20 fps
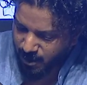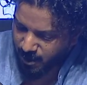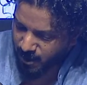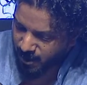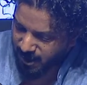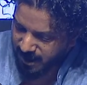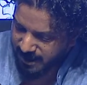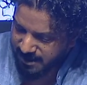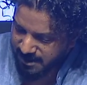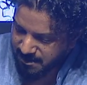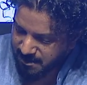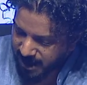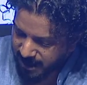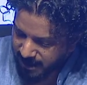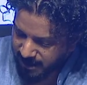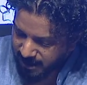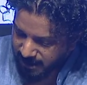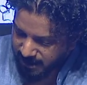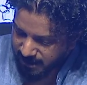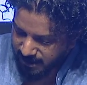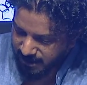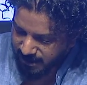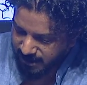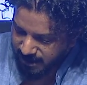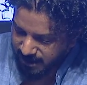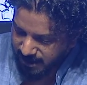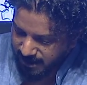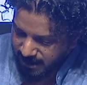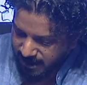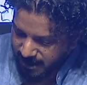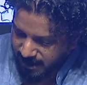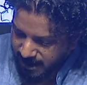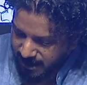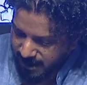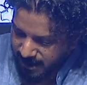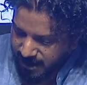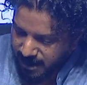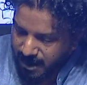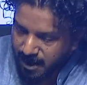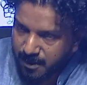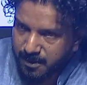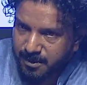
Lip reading: know his Maker. Now,